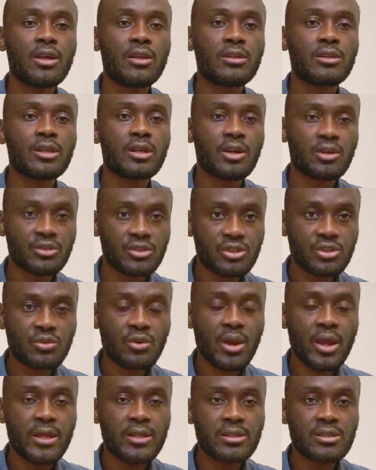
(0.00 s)
the
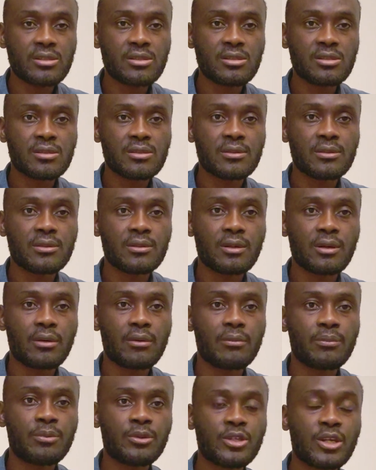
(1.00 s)
constraints,
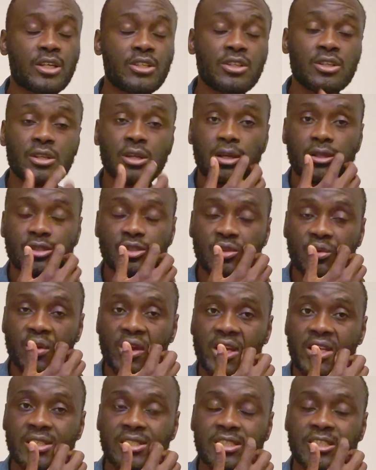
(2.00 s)
production
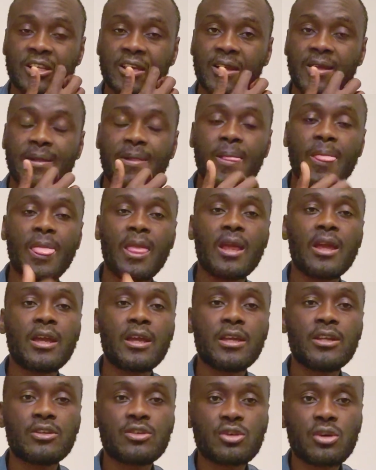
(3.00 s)
constraints,
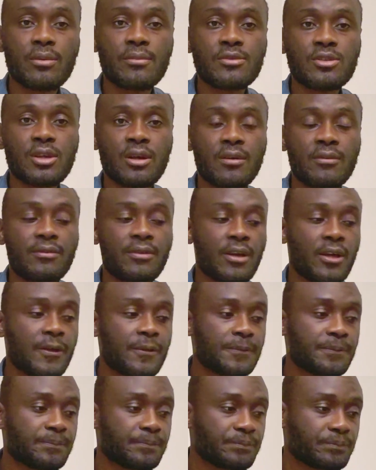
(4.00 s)
in terms
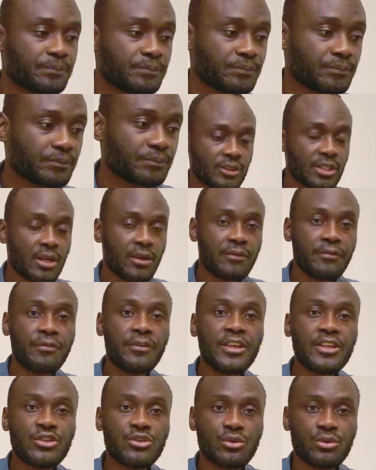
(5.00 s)
of
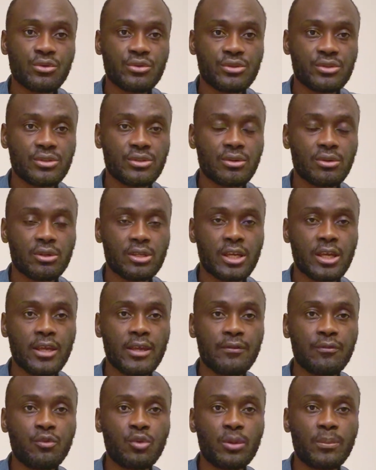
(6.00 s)
features. Okay,
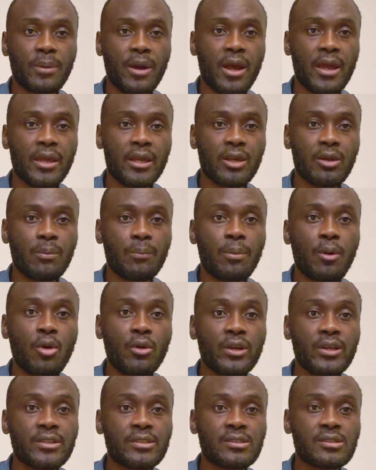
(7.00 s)
if we're buying
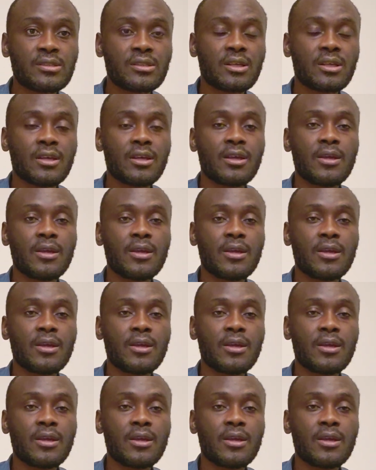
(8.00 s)
components,